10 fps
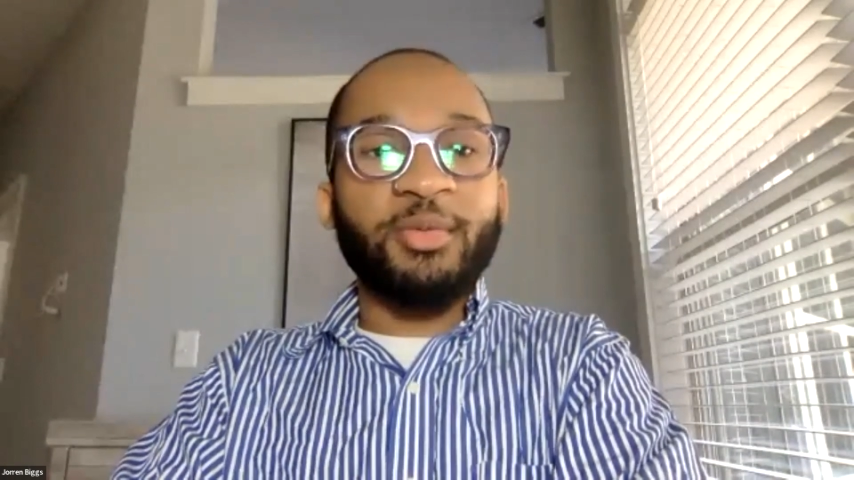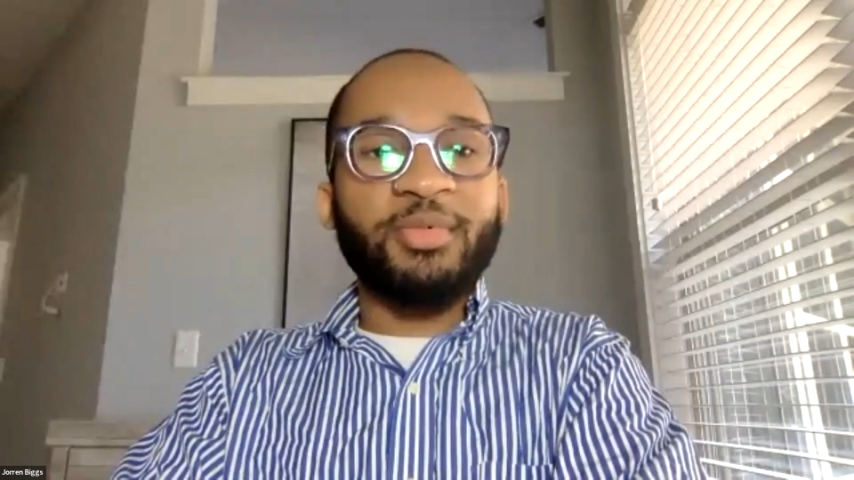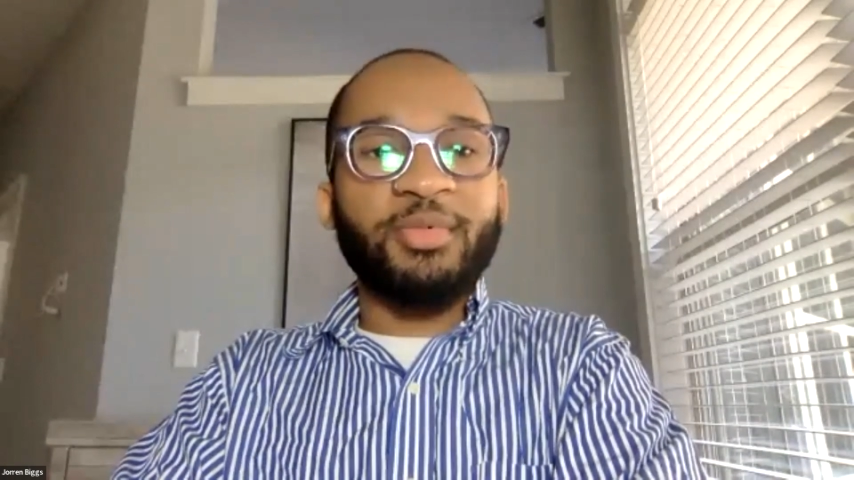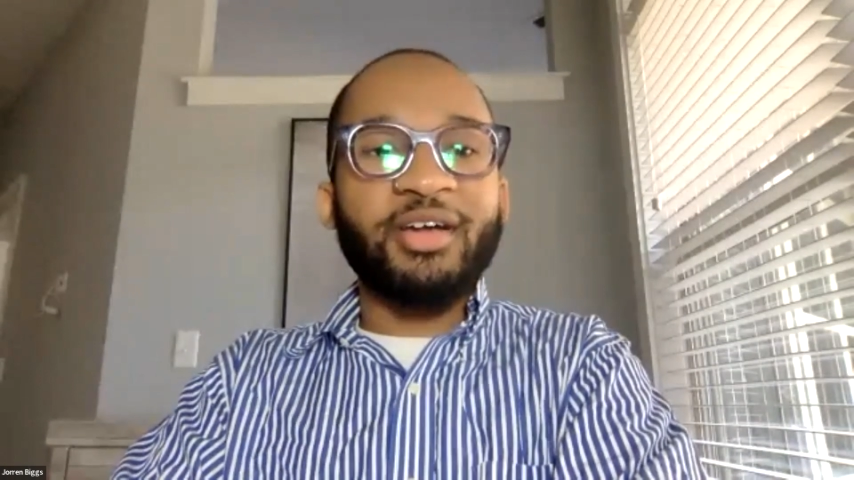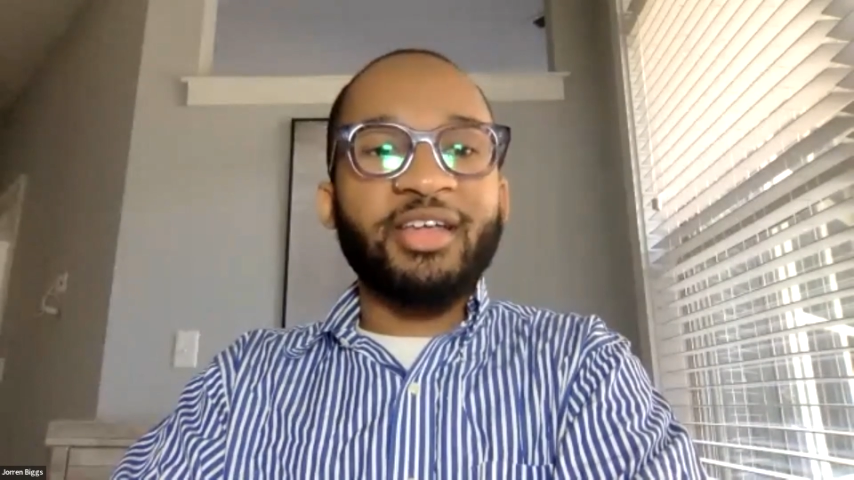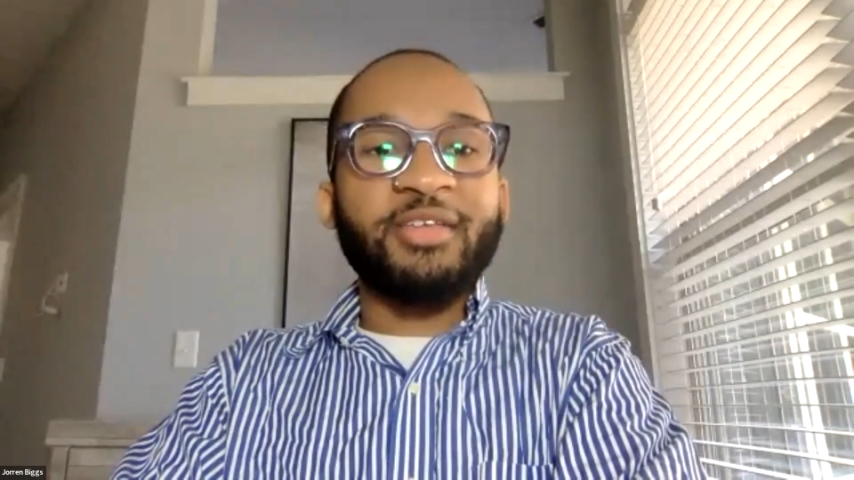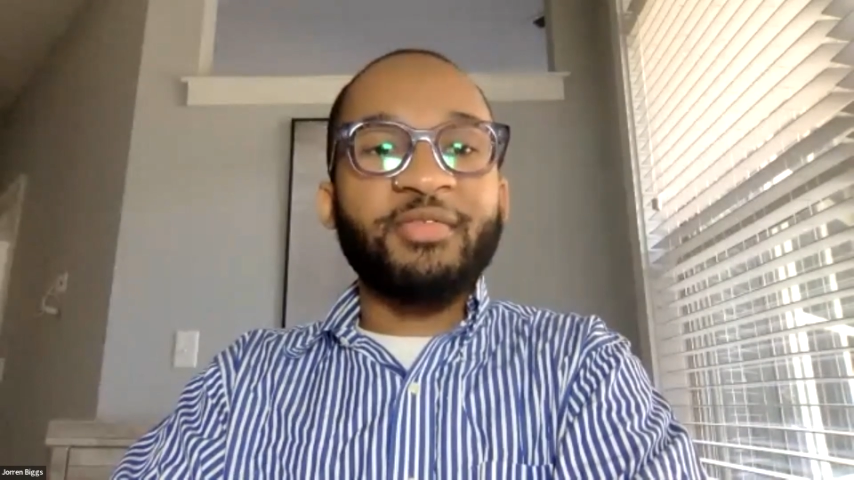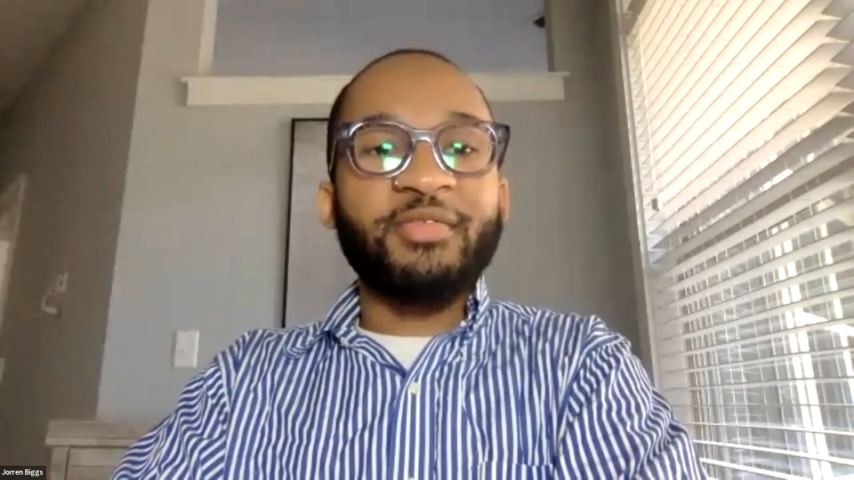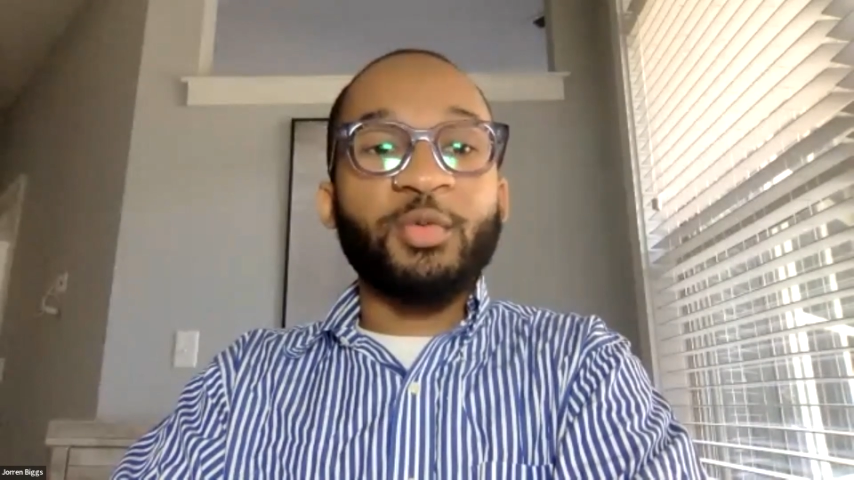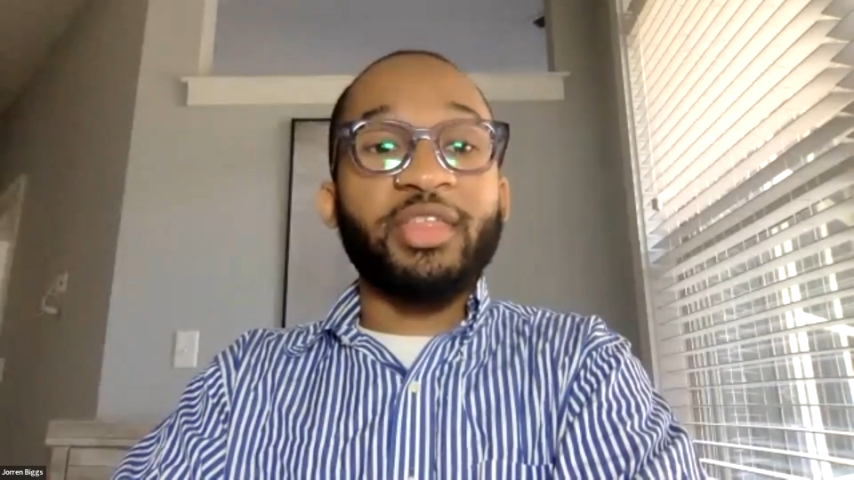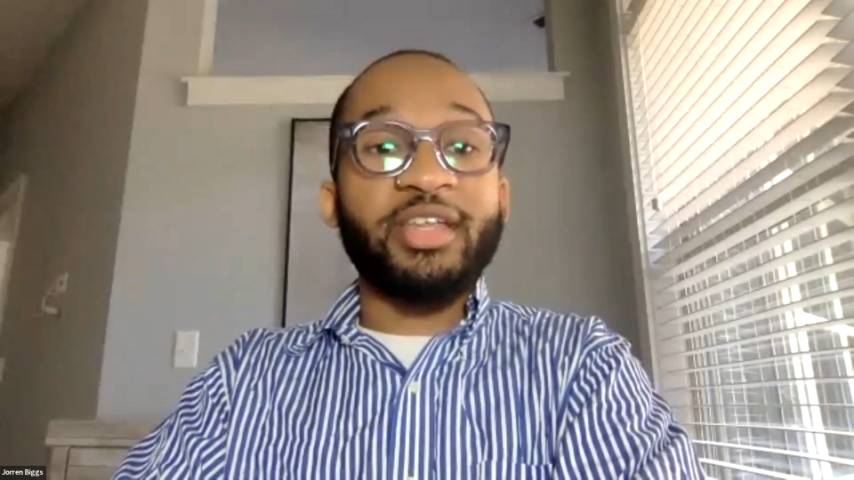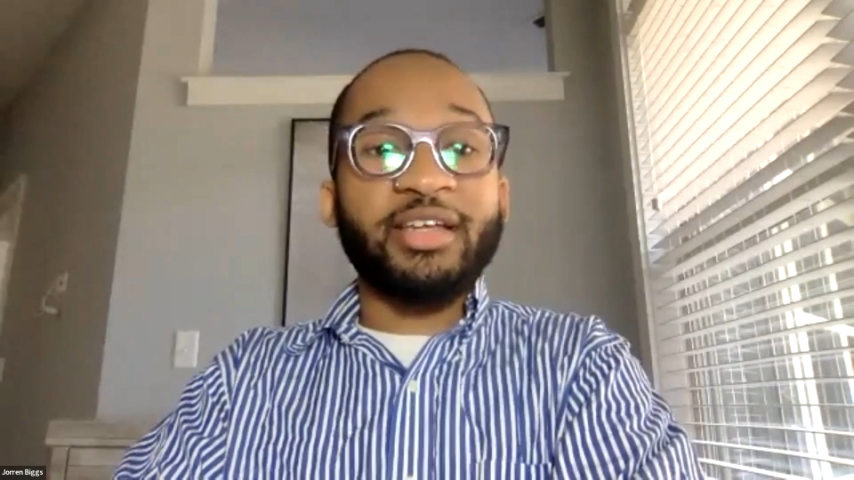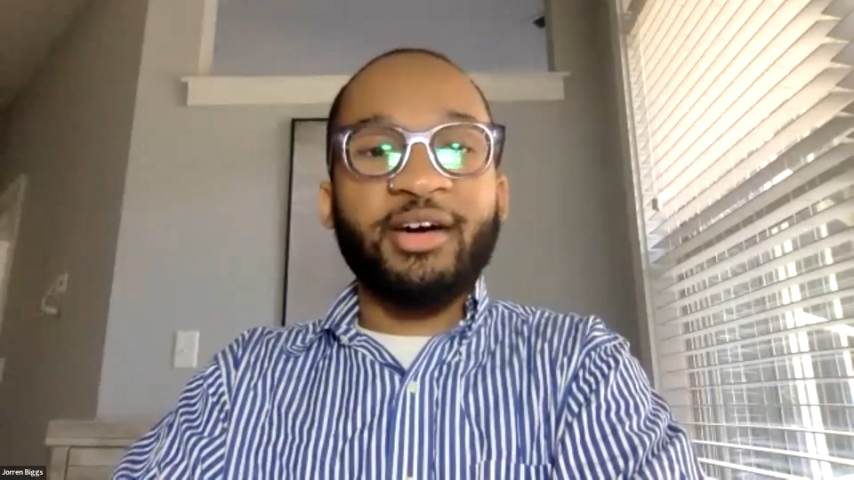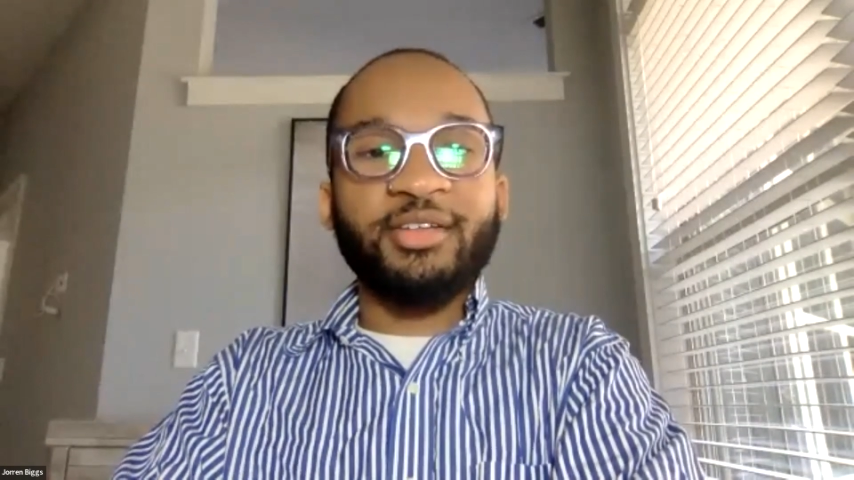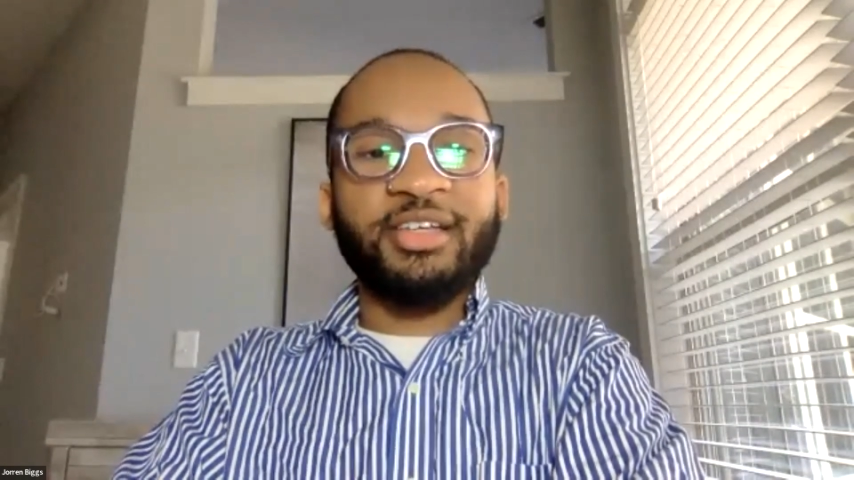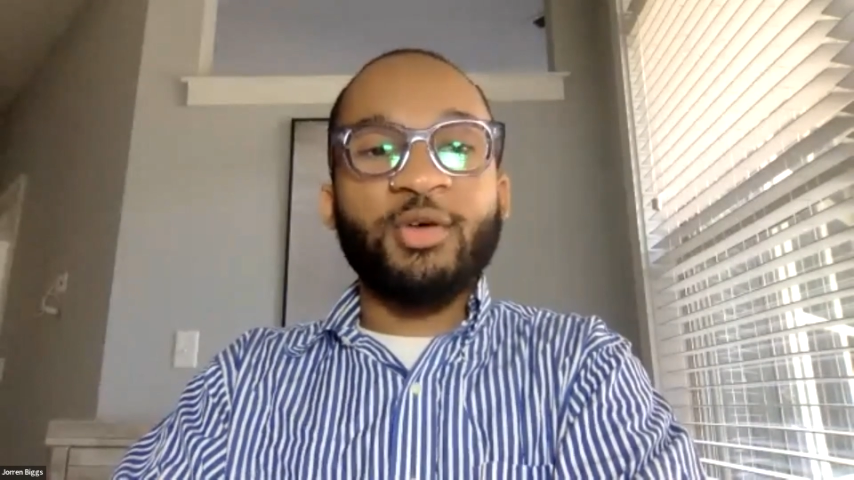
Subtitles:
up, even within a county.